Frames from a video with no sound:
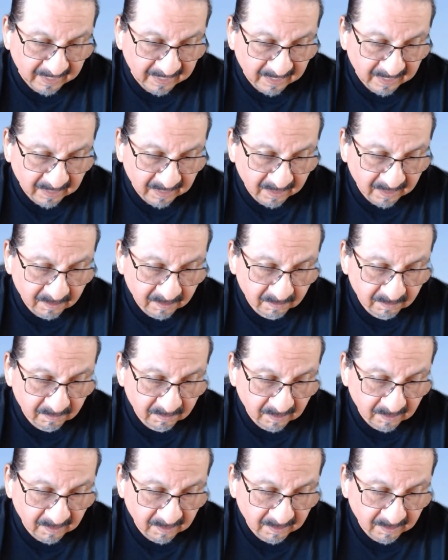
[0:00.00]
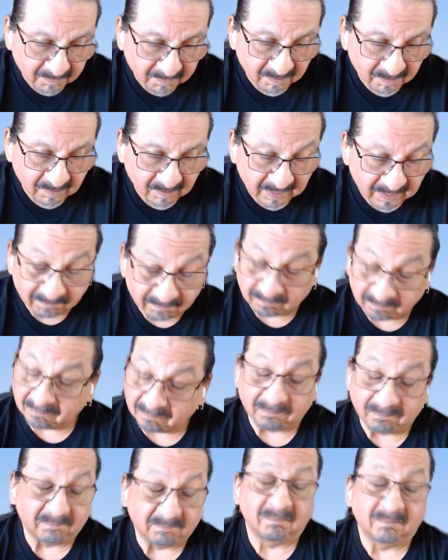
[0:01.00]
and I'm
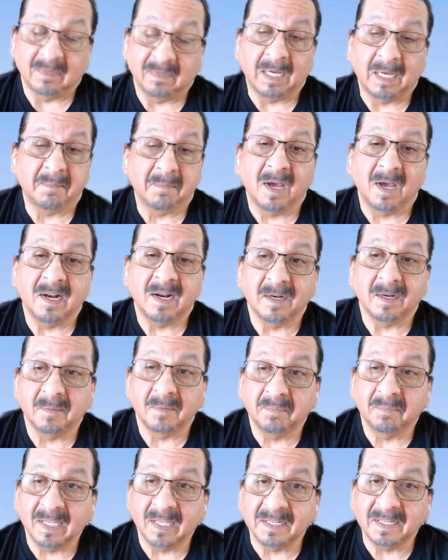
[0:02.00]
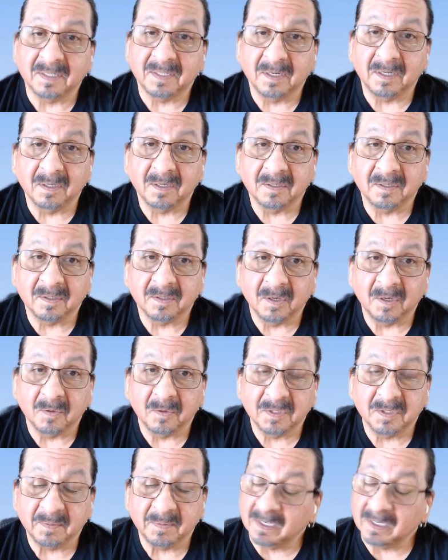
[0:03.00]
not at a place here to
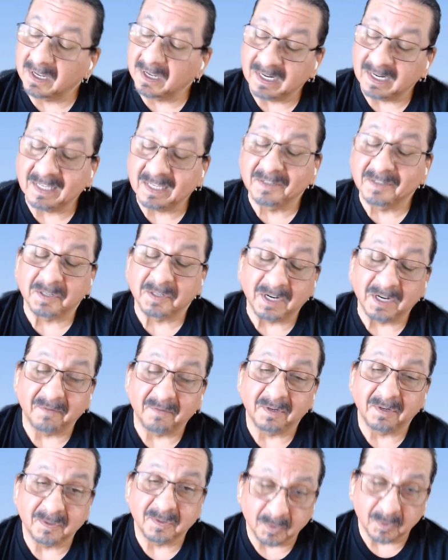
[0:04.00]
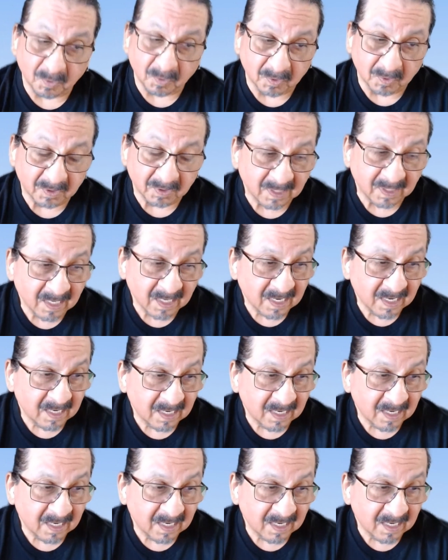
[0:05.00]
go speak on each and every tool.